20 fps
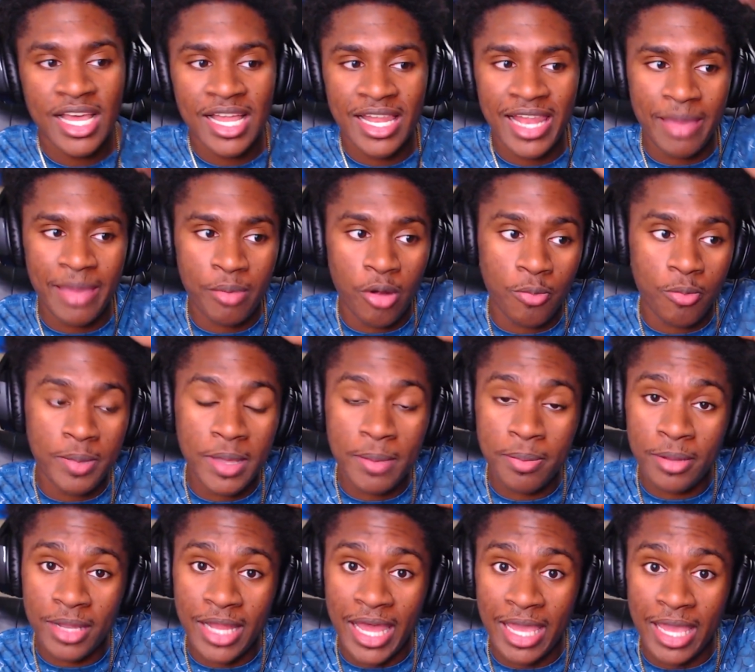Like, bro,
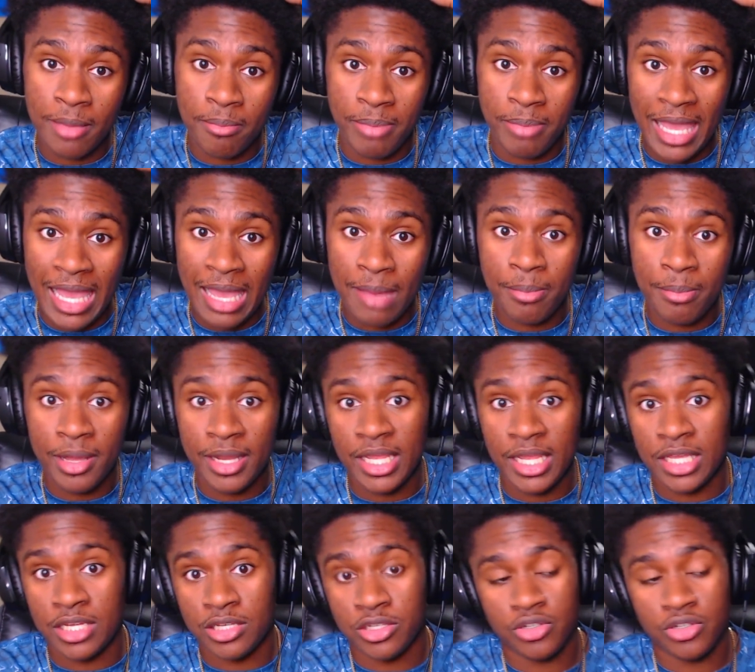people like Bad Bunny and